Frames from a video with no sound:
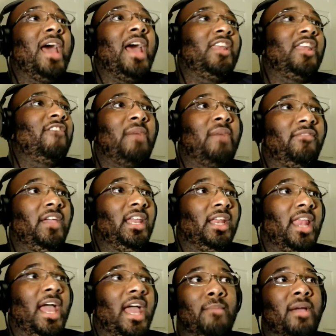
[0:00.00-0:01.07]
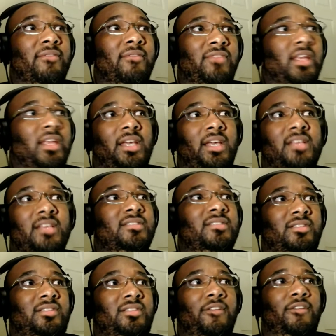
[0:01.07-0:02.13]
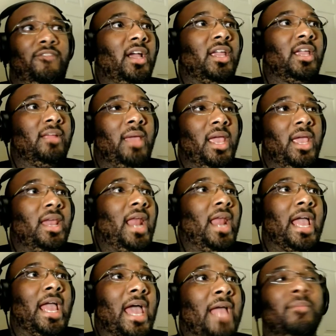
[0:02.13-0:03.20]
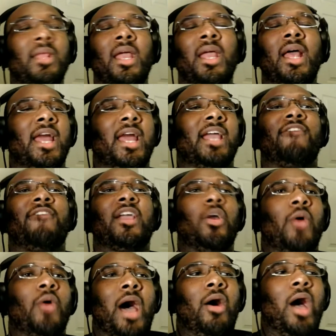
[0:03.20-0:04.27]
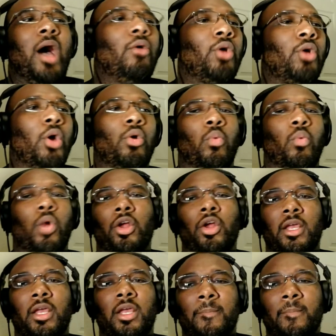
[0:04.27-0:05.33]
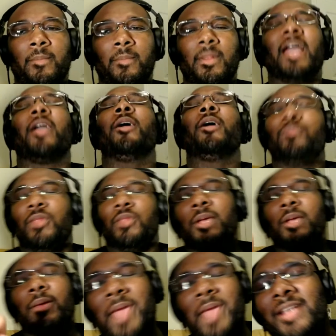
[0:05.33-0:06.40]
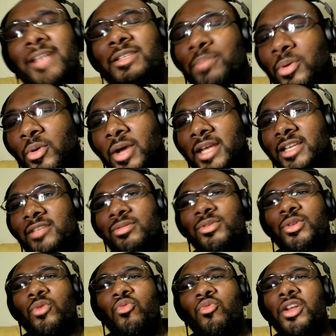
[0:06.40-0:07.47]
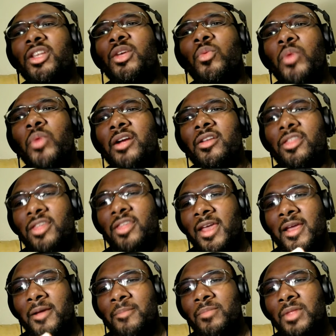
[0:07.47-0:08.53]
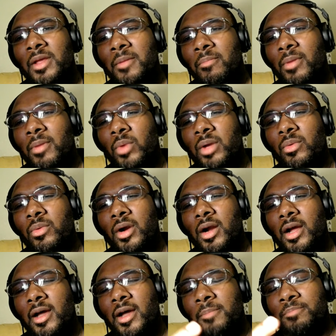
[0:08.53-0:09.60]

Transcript: love my Vita. Like my Vita is the fucking man. Like if I go, I'll go to work. Like case in point, this was a really weird thing, but we were